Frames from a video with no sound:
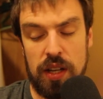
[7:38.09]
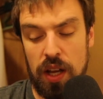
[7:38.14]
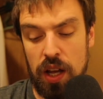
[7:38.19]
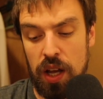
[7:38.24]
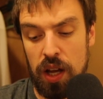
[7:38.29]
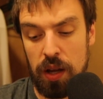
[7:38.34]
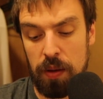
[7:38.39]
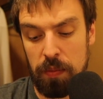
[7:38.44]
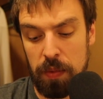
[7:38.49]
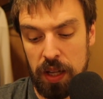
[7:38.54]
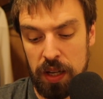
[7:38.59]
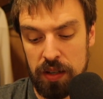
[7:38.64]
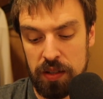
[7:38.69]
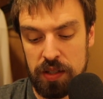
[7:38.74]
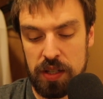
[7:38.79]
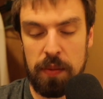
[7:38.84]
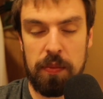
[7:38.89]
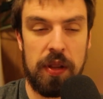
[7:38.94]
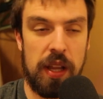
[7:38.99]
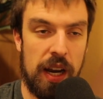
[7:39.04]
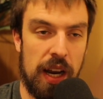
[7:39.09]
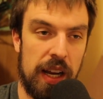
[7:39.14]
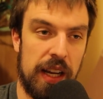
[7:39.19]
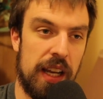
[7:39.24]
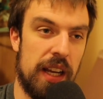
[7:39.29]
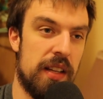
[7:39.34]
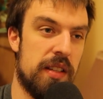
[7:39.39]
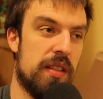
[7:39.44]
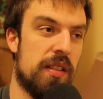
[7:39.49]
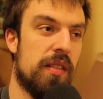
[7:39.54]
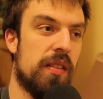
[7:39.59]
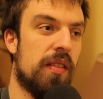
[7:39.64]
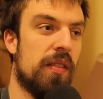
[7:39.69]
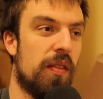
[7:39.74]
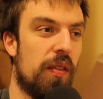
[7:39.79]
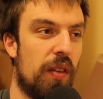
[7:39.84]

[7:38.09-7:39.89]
And something that I guess,